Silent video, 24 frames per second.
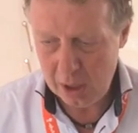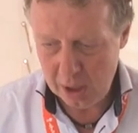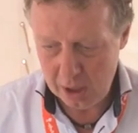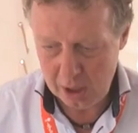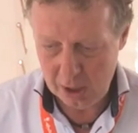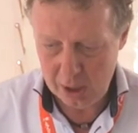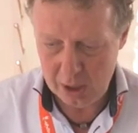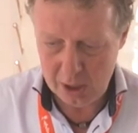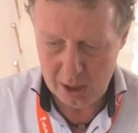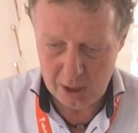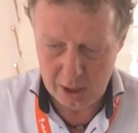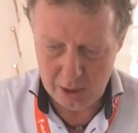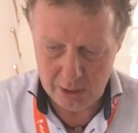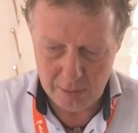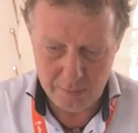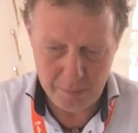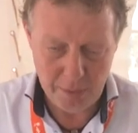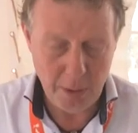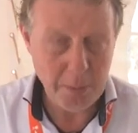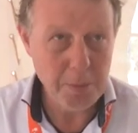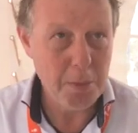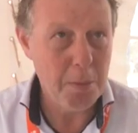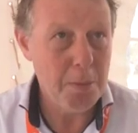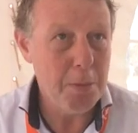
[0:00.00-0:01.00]
uh,
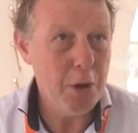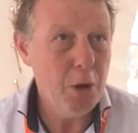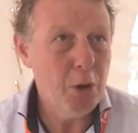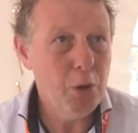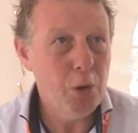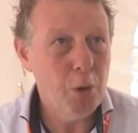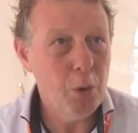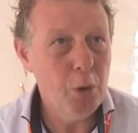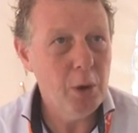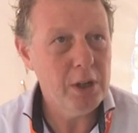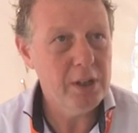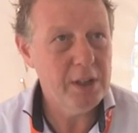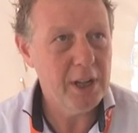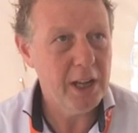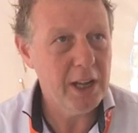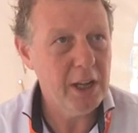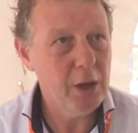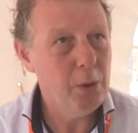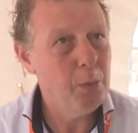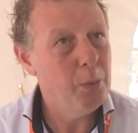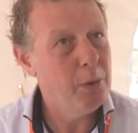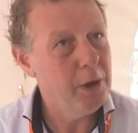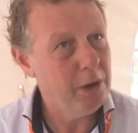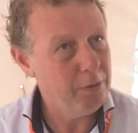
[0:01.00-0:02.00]
from the milk cooling
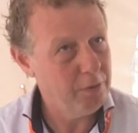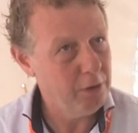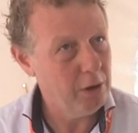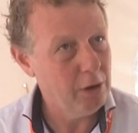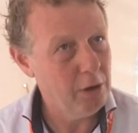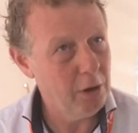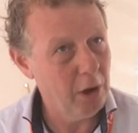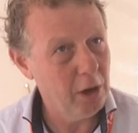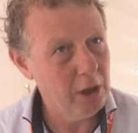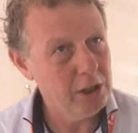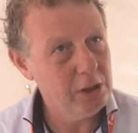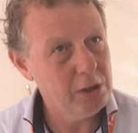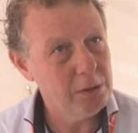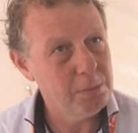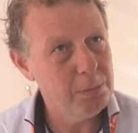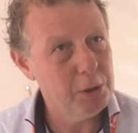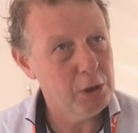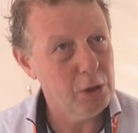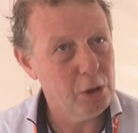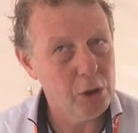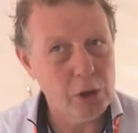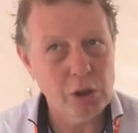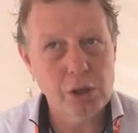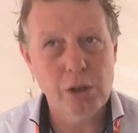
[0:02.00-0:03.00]
tank we have the knowledge,
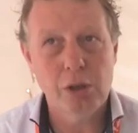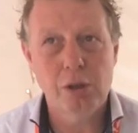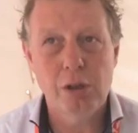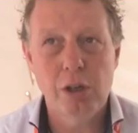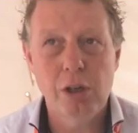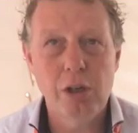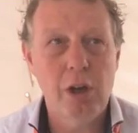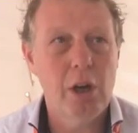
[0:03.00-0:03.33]
but also the